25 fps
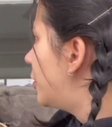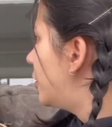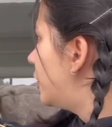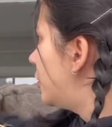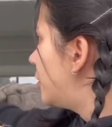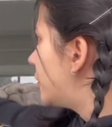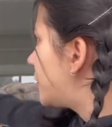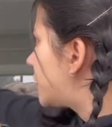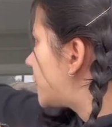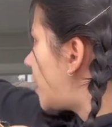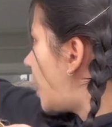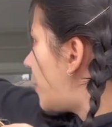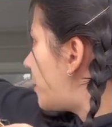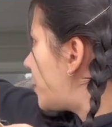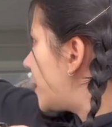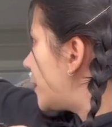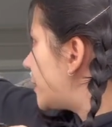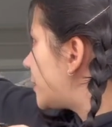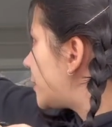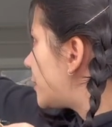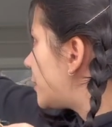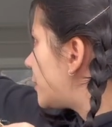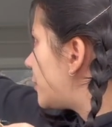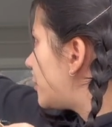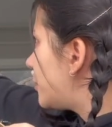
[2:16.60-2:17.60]
Stop
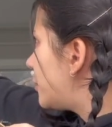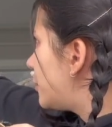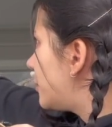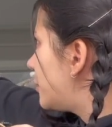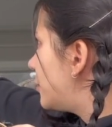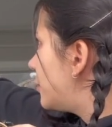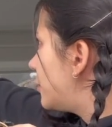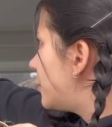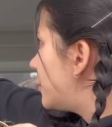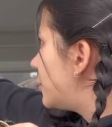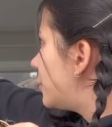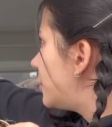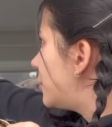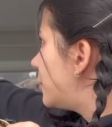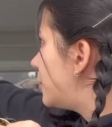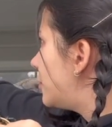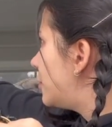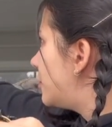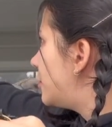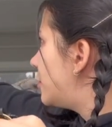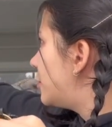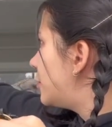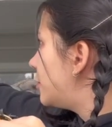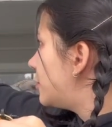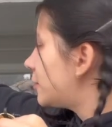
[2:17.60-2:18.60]
it.
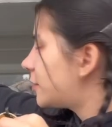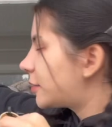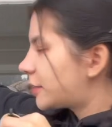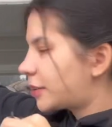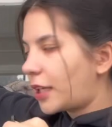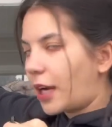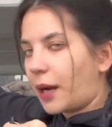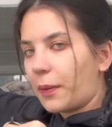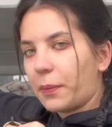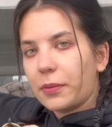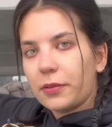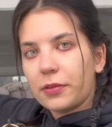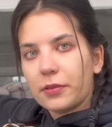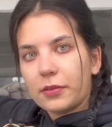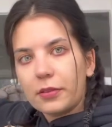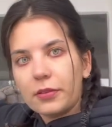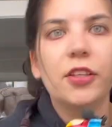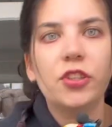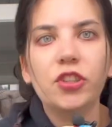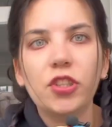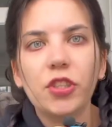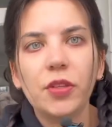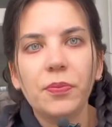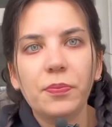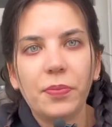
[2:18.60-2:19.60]
Stop.
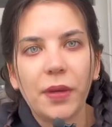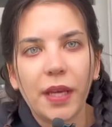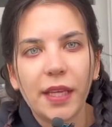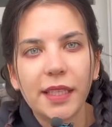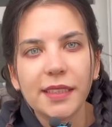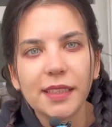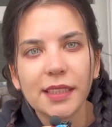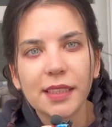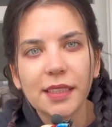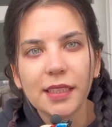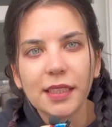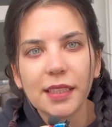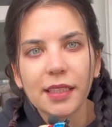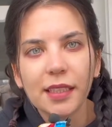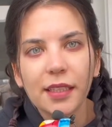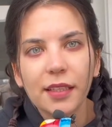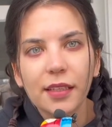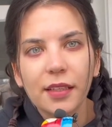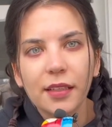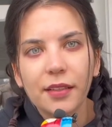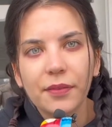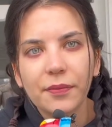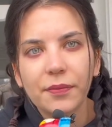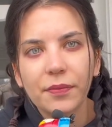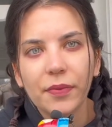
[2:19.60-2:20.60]
She
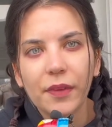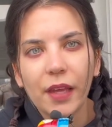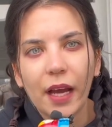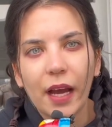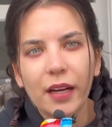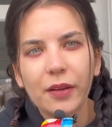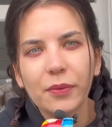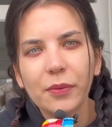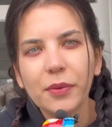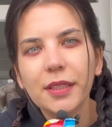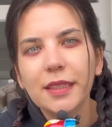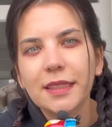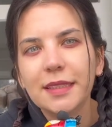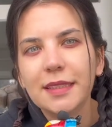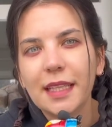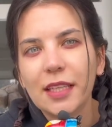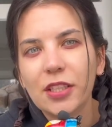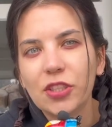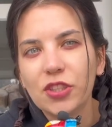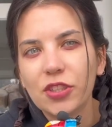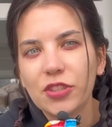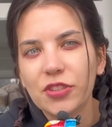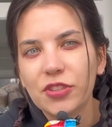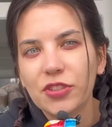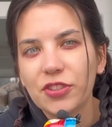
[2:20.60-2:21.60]
basically, I don't want to say
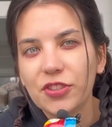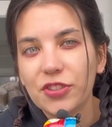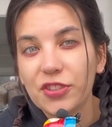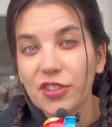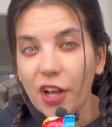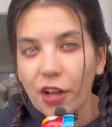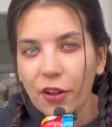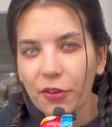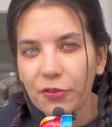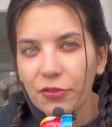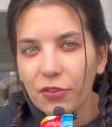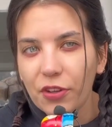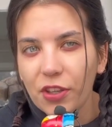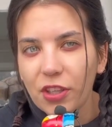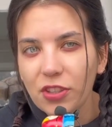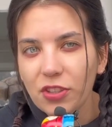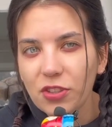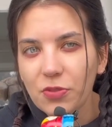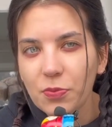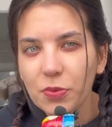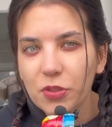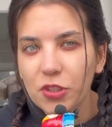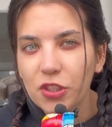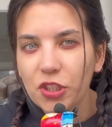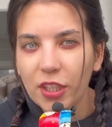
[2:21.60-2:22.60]
she's
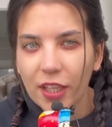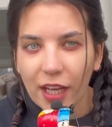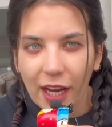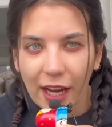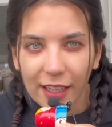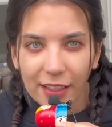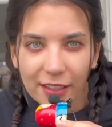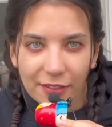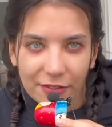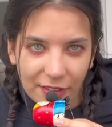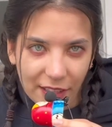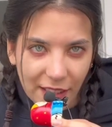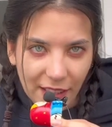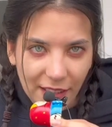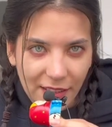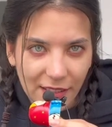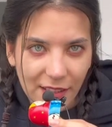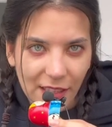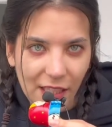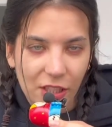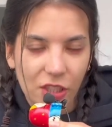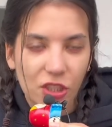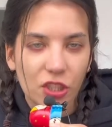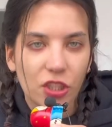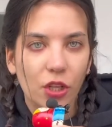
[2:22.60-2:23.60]
selfish, but she kind of is.
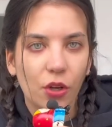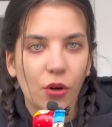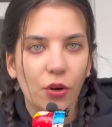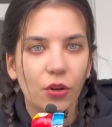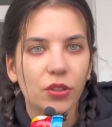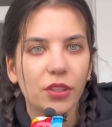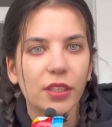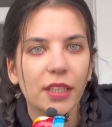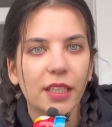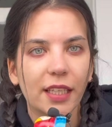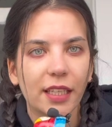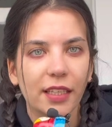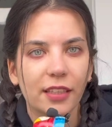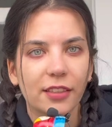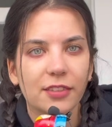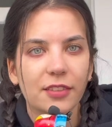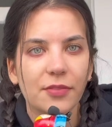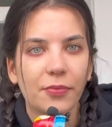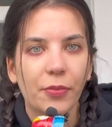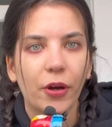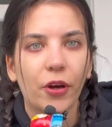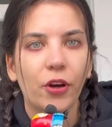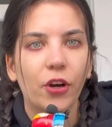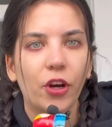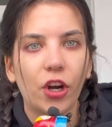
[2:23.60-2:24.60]
Like, she only cares
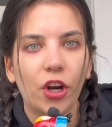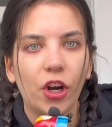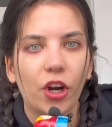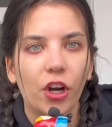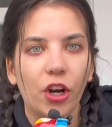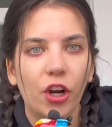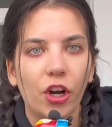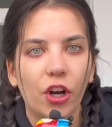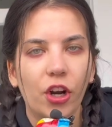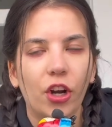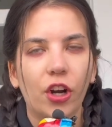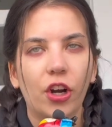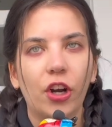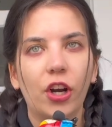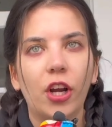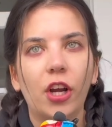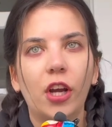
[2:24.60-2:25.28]
about her,